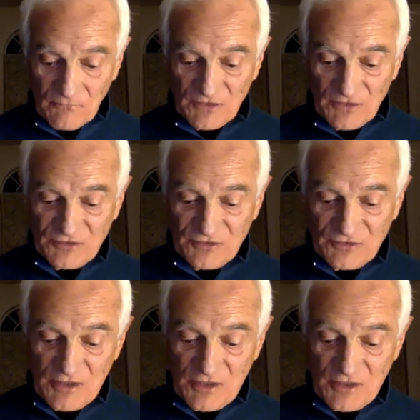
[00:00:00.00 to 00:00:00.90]

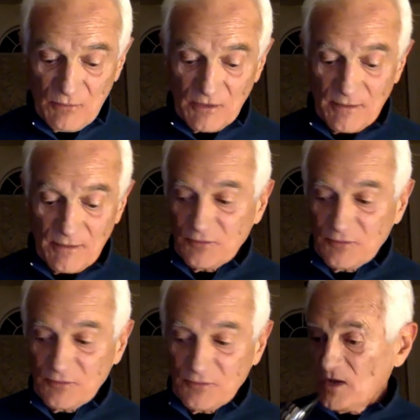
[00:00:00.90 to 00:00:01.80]
Steve Williamson
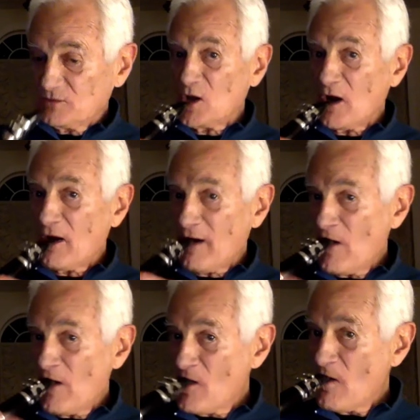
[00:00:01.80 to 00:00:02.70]
is playing the
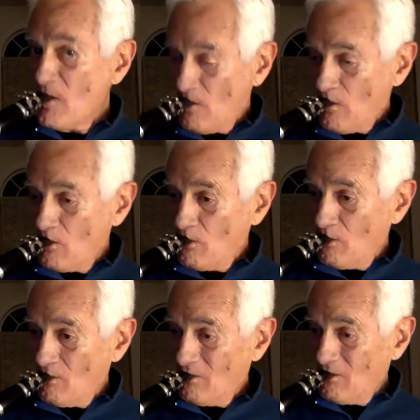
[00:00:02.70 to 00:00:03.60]
clarinet
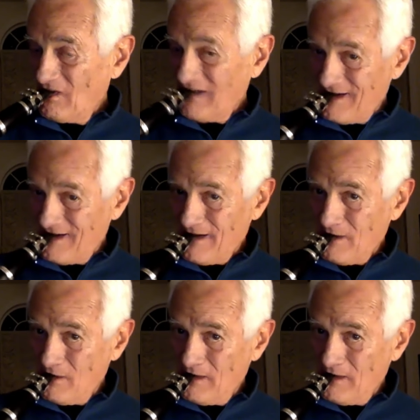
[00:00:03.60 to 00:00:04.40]
with his head down,